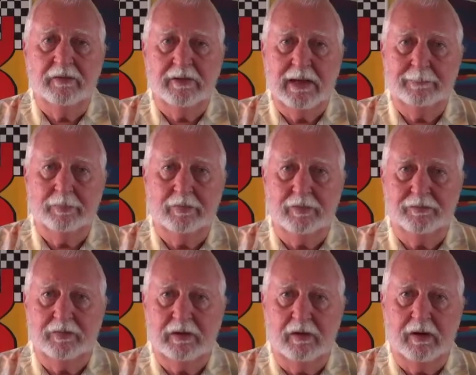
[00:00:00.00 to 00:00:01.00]
examples of
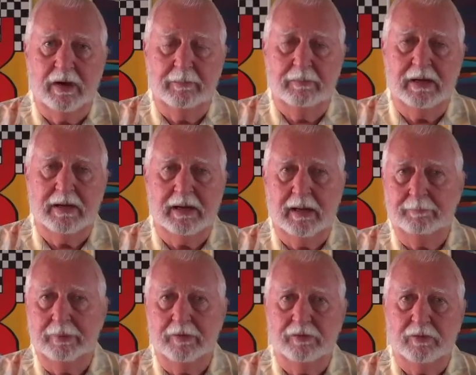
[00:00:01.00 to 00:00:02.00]
CRA money
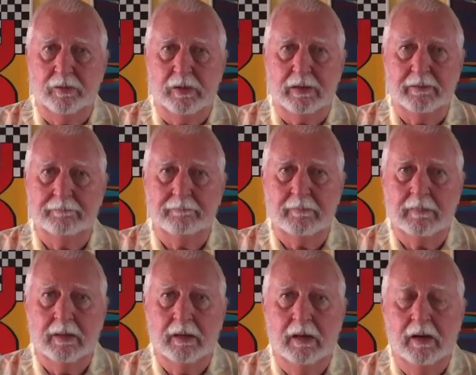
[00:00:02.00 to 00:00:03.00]
got pissed away.
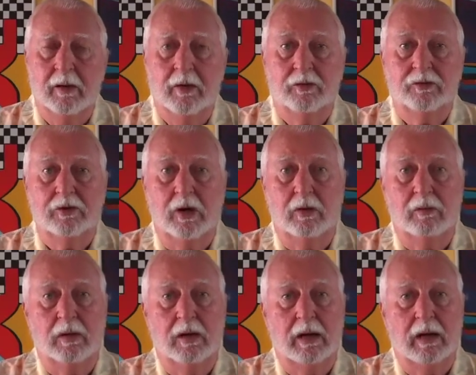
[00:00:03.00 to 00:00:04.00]

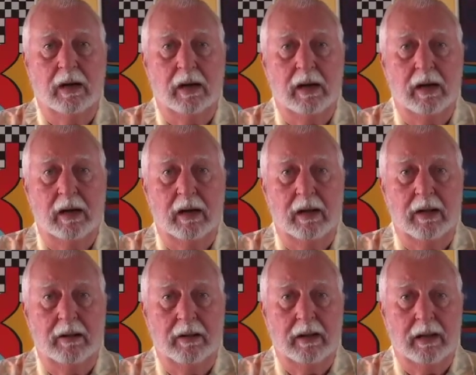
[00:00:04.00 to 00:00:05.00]
So
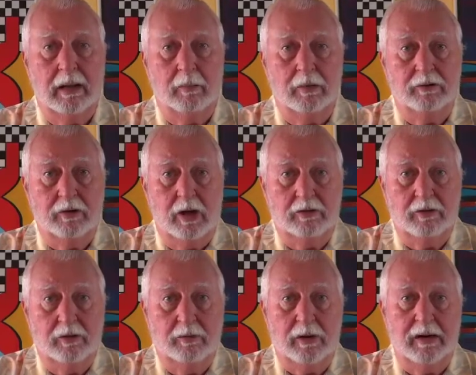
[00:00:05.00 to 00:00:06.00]
I want to talk to
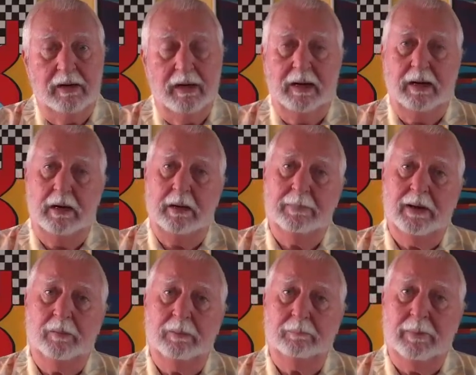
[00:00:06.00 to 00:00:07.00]
you right now
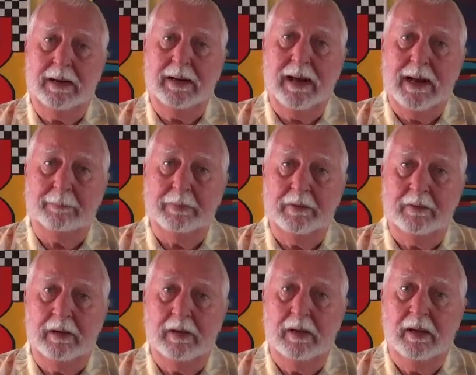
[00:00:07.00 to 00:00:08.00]
about what might
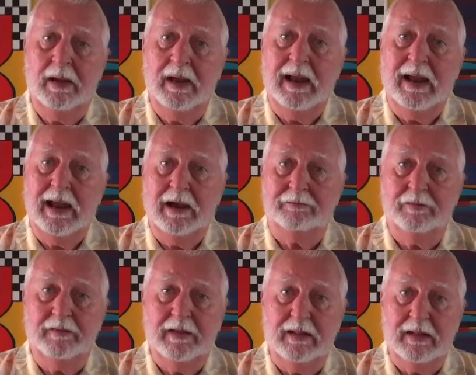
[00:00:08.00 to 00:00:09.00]
happen after
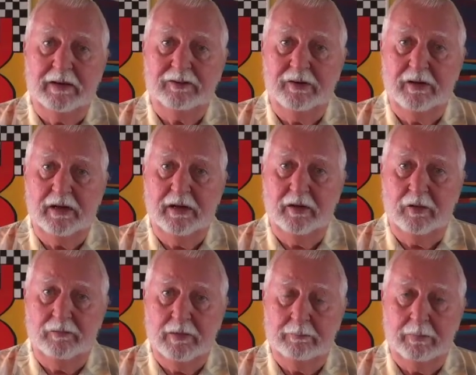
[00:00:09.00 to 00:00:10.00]
the election in
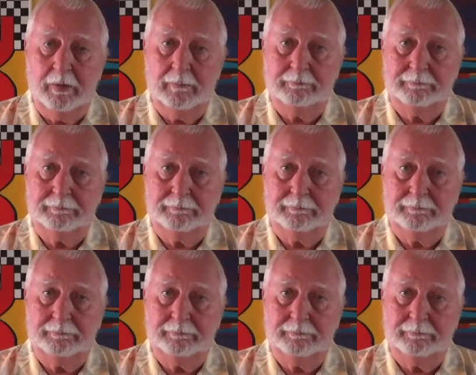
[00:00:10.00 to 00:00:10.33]
November.